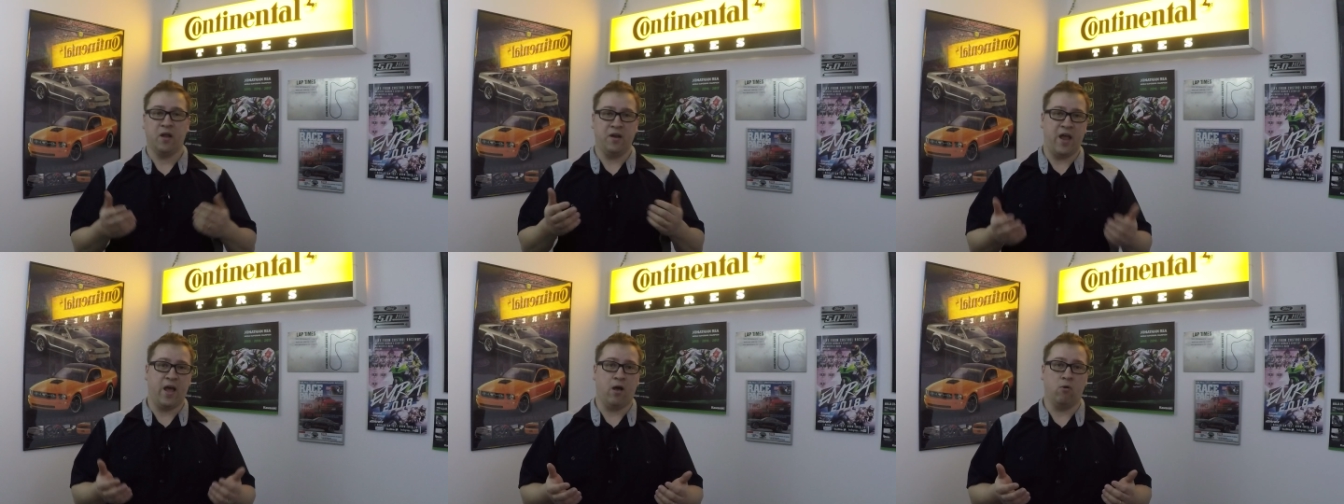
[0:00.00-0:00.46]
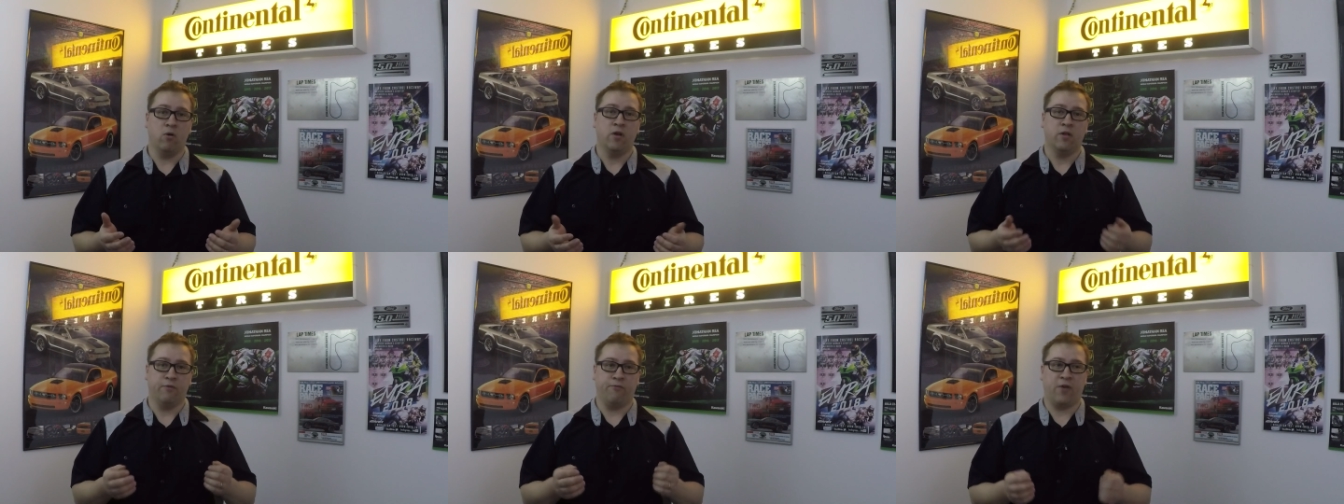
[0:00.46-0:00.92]
Now,
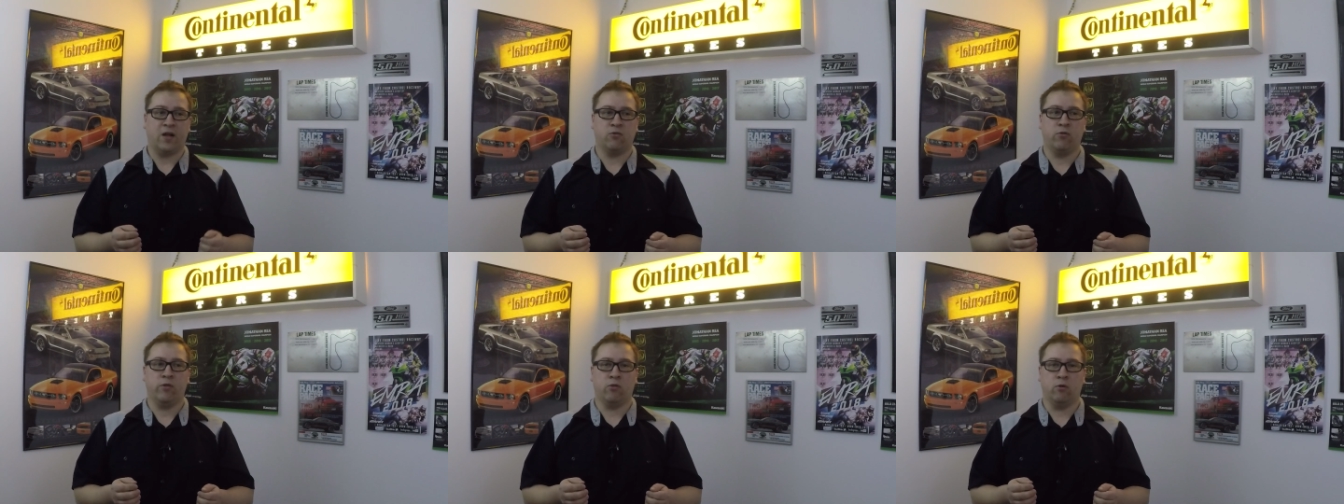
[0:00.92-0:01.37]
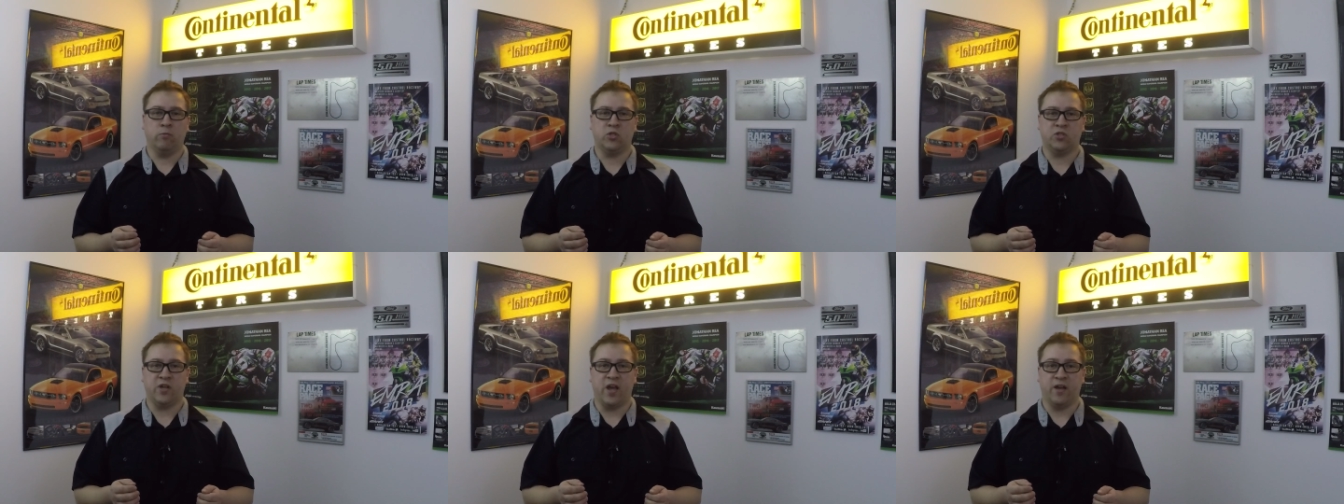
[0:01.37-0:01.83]
the factory
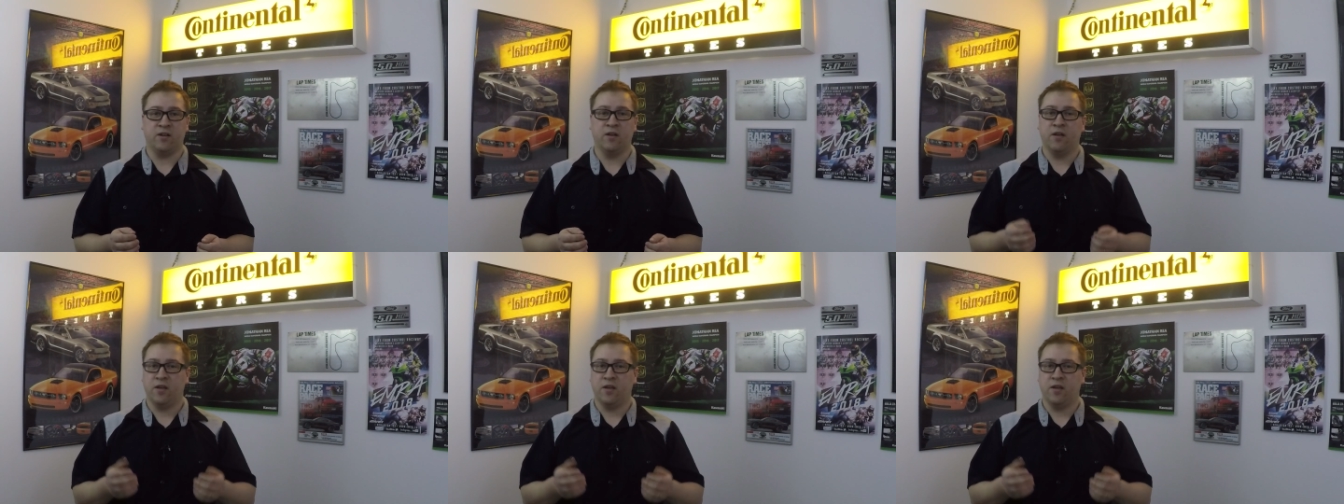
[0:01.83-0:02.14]
thermostat